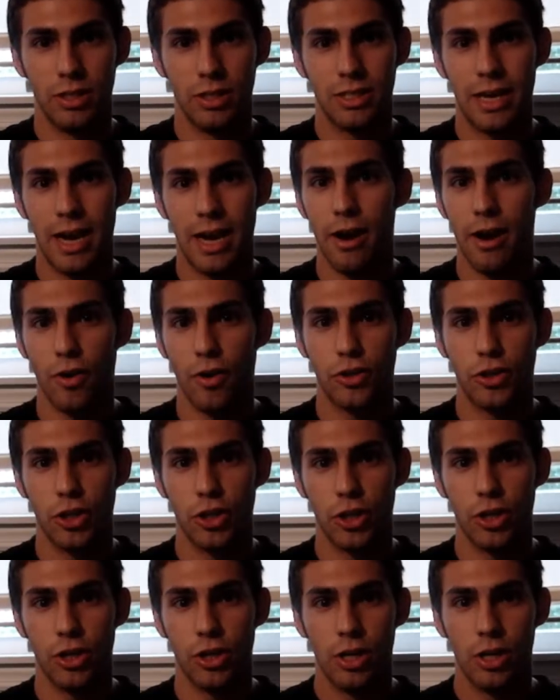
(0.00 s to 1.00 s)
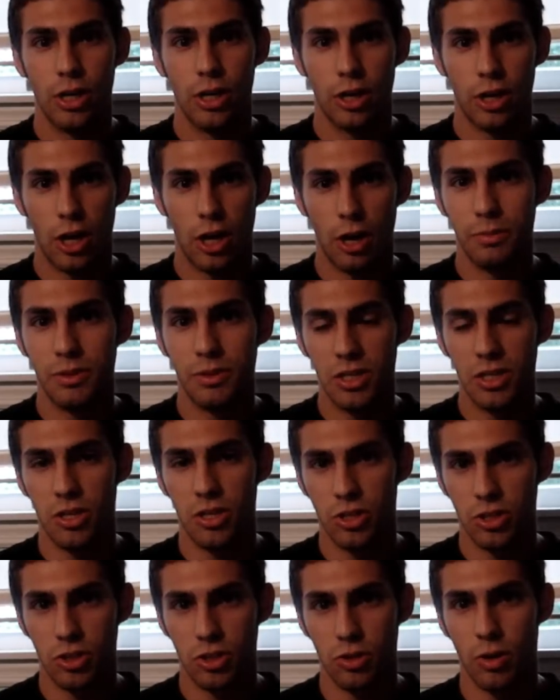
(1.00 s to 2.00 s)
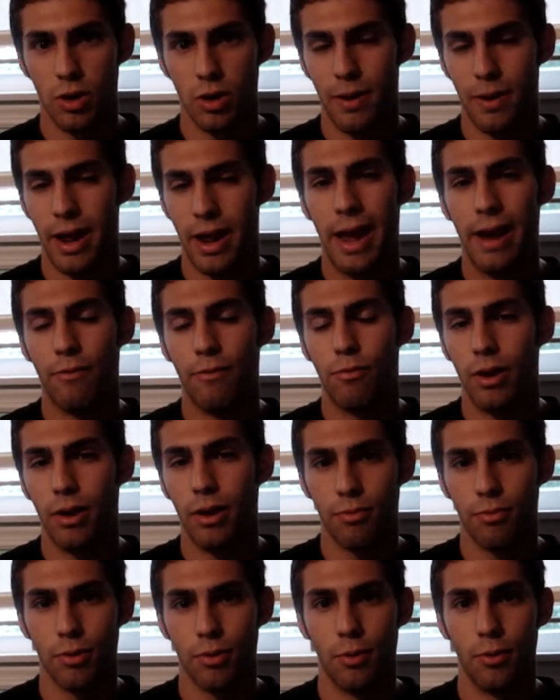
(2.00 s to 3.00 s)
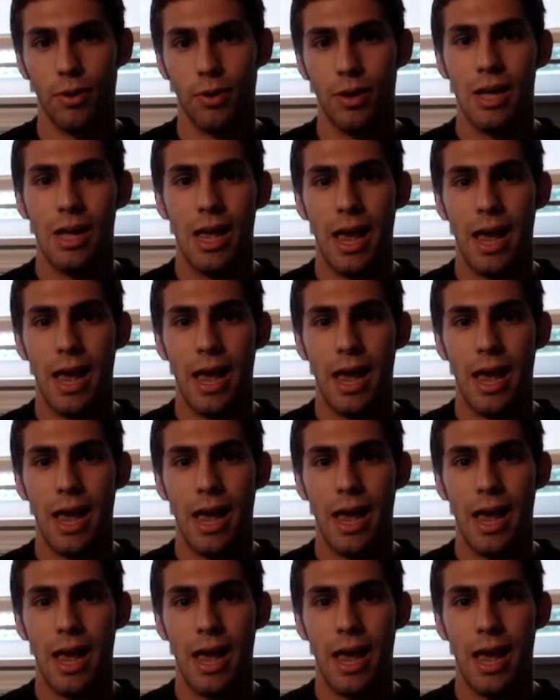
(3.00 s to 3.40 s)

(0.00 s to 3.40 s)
His character comes into the story about halfway through,